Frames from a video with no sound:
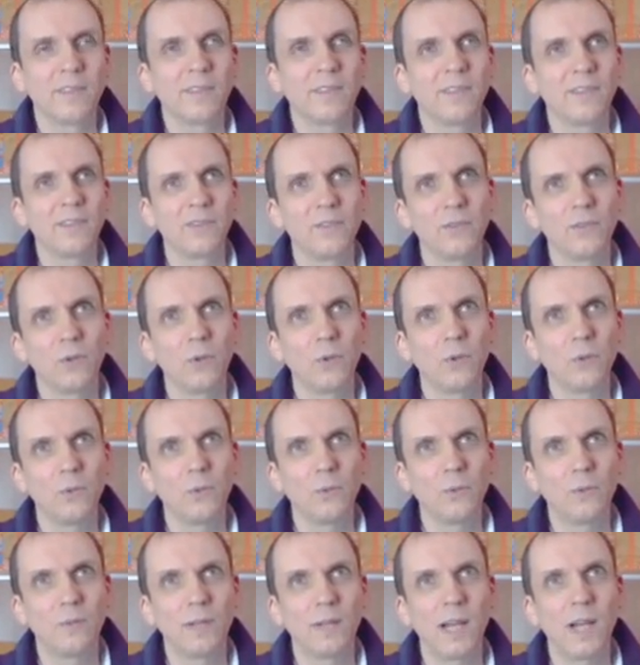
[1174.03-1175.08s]

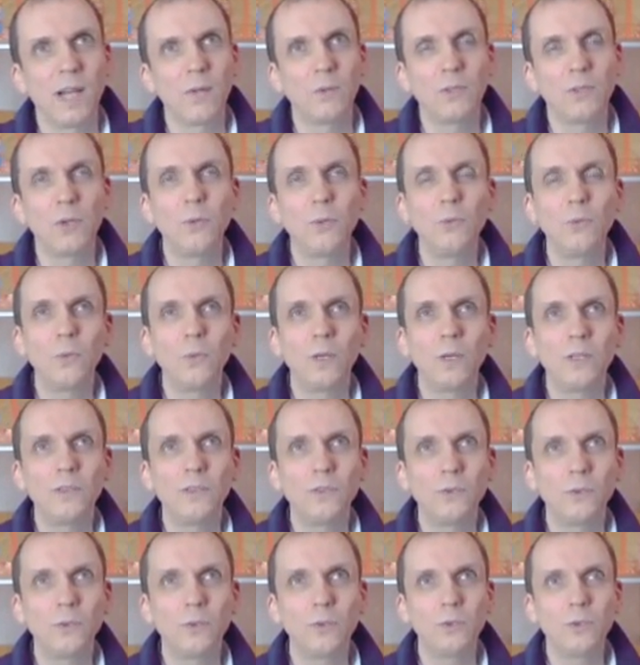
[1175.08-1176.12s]
So I don't want
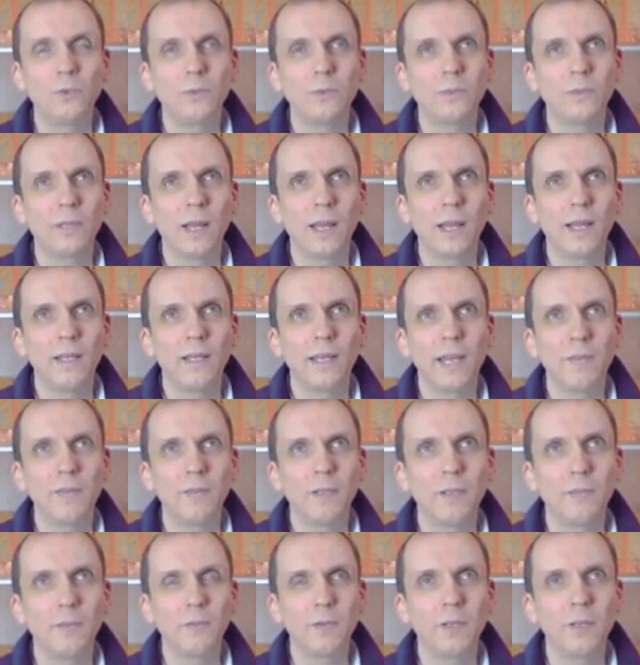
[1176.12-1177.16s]
to. Have
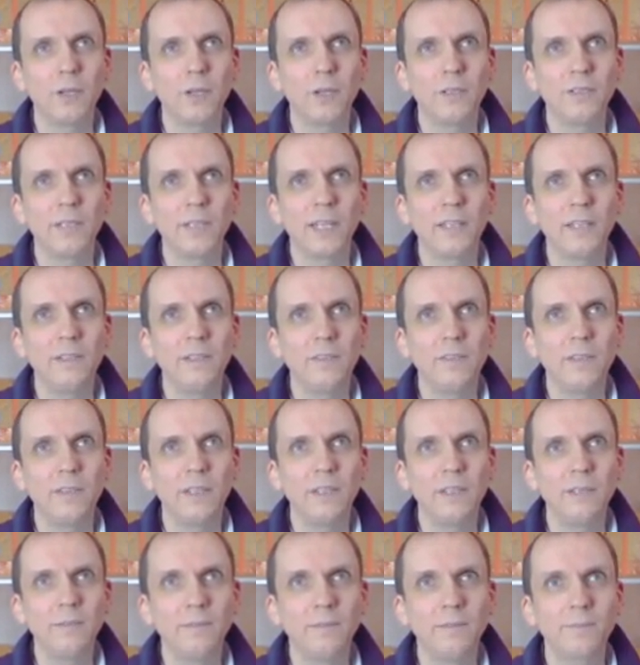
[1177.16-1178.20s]
I forgotten
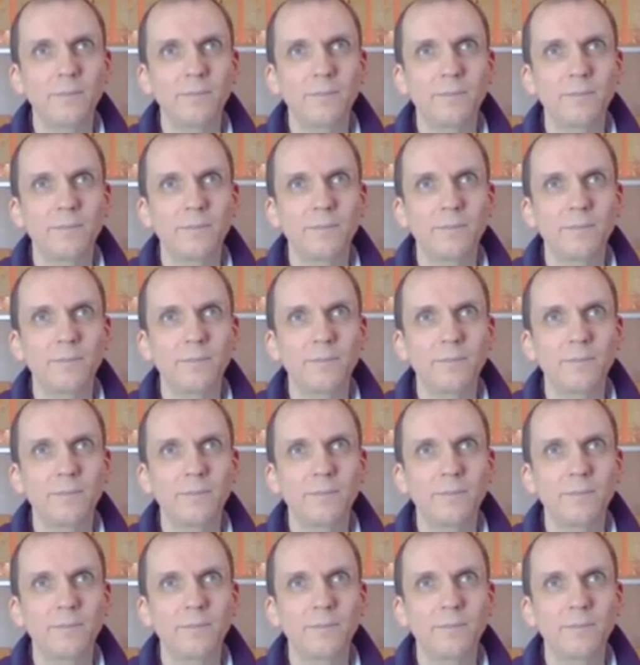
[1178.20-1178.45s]
anything?